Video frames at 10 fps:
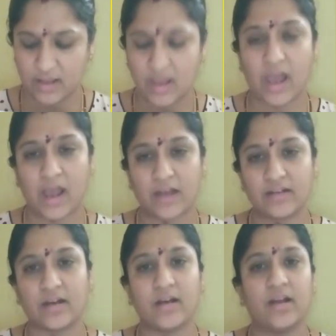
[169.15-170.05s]
and
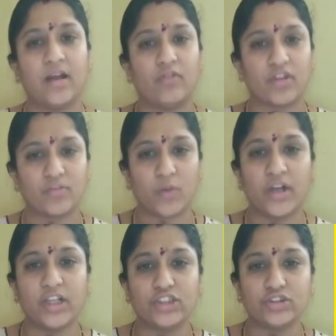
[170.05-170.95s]

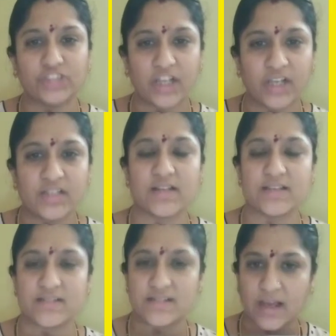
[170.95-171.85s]
responding to change
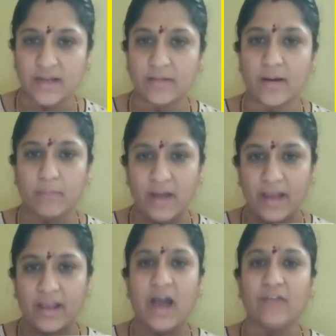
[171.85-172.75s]
is done
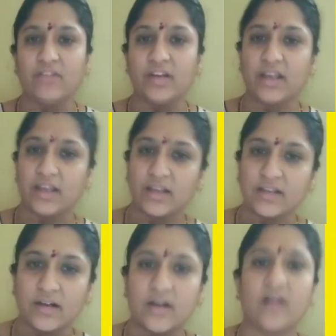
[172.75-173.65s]
by after taking
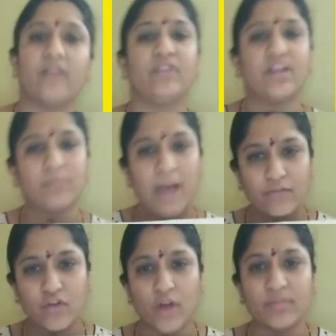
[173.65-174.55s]
the feedback
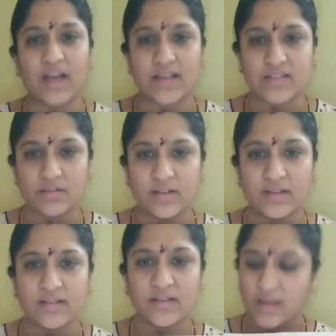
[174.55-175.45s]
from the customers.